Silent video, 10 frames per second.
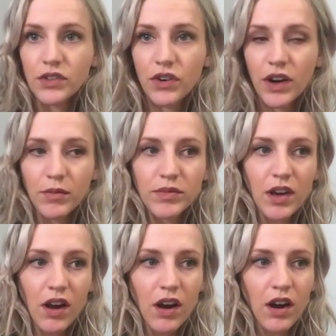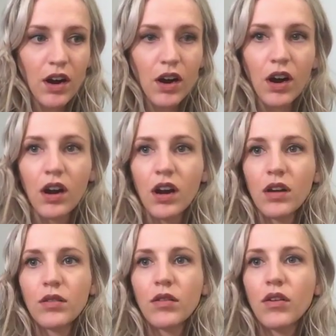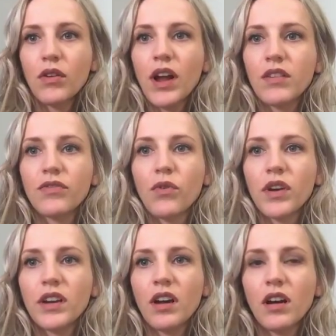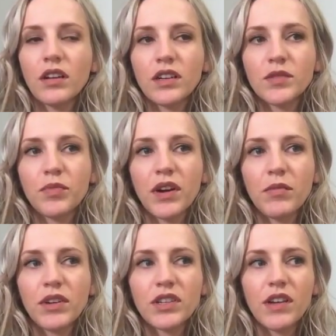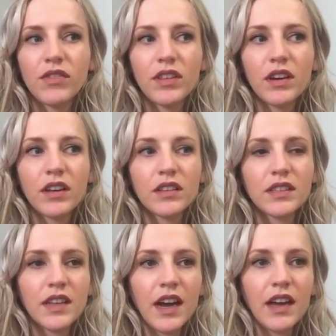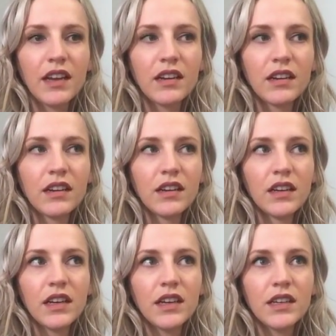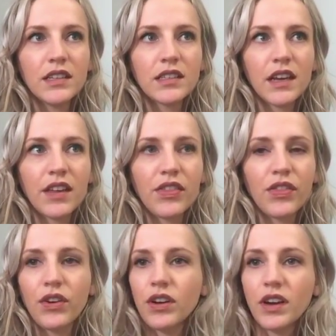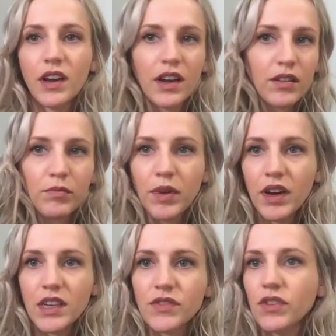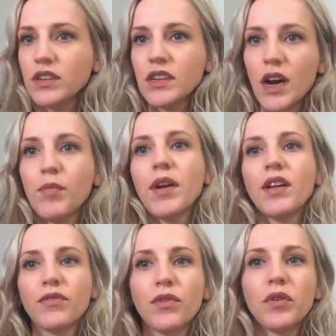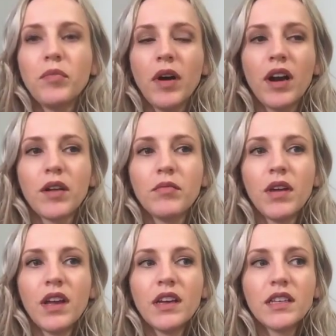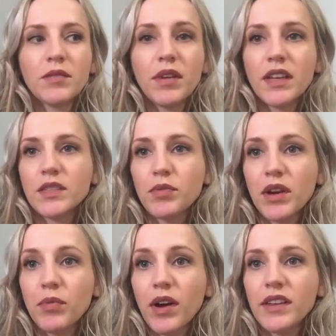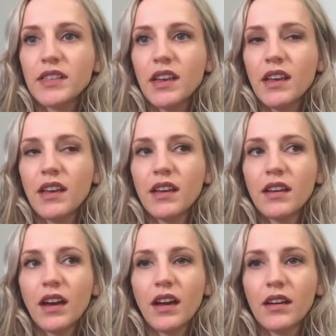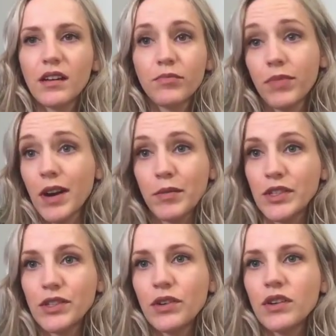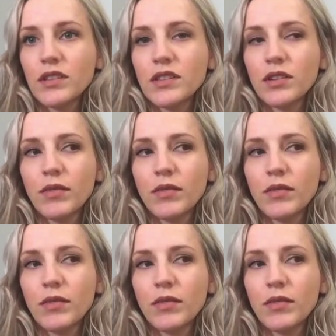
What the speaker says: scrubs are around $40. Pretty much everything on the site is like 39 bucks for a top and for a bottom. To me, that's pretty pricey, but I'm a student, so